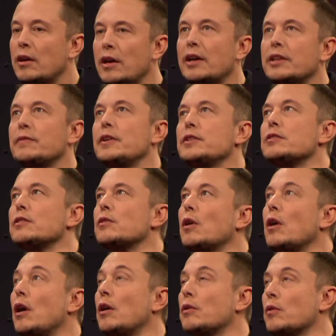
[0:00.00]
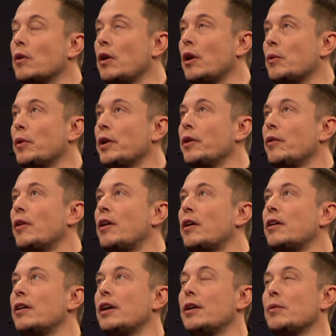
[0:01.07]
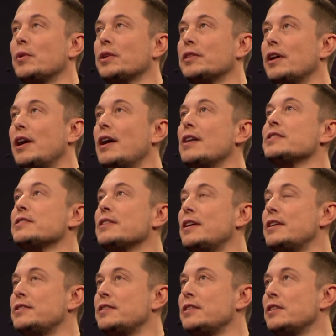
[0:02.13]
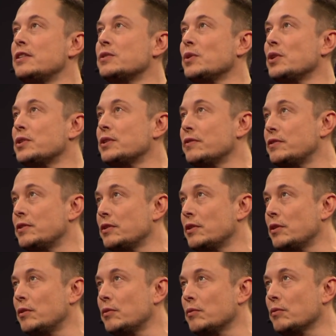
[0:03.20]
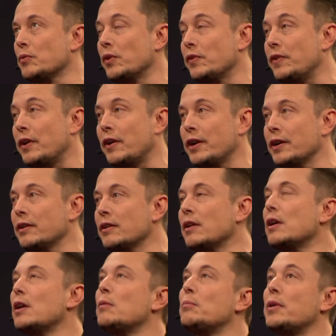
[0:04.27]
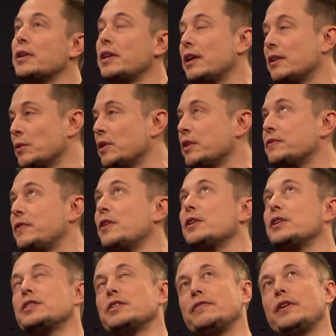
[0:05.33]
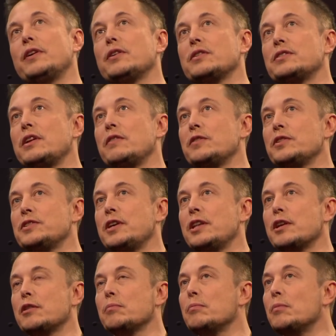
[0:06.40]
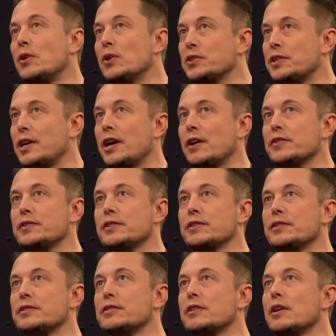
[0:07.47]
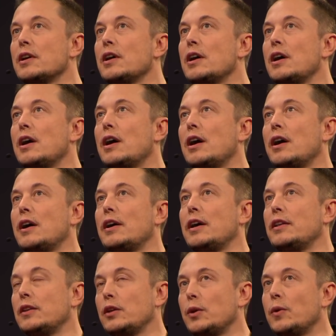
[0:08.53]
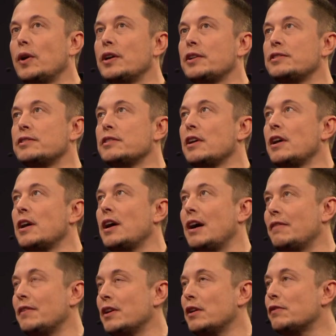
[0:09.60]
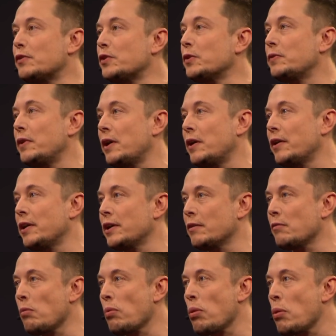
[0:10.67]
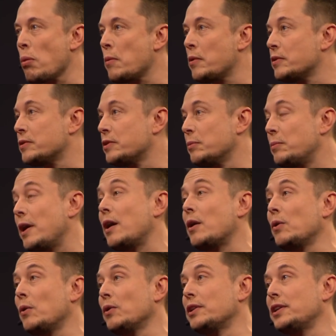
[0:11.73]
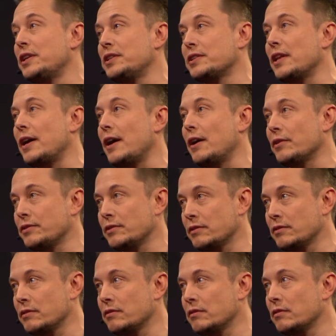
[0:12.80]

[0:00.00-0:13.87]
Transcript: Yeah, it depends on where you are and what the house size is relative to the roof area. But yeah, it's a fair statement to say that most houses in the US have enough roof area to power all the needs of the house.